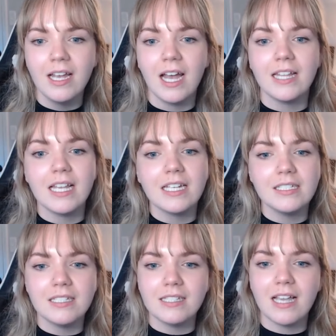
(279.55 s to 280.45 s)
and they can
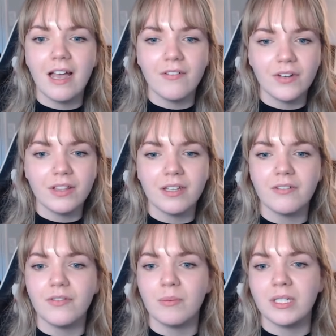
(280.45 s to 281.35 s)
see everything
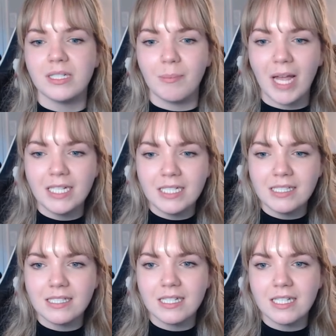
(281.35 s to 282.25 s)
from the
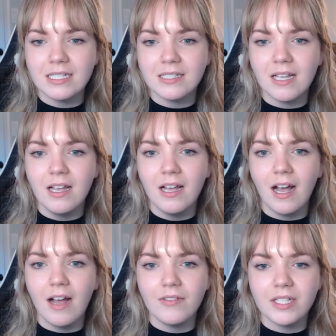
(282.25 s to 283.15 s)
dependencies
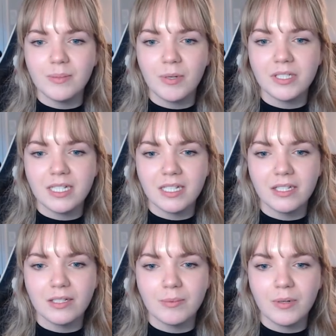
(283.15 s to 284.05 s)
of this
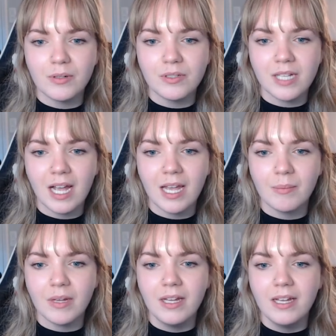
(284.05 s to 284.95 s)
particular
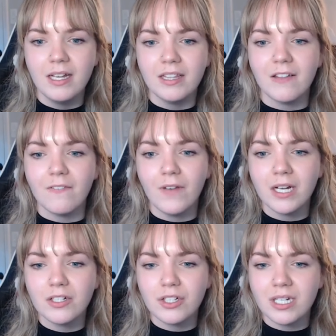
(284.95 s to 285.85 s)
prototype, the
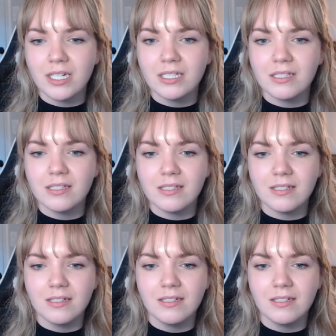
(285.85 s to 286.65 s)
functions,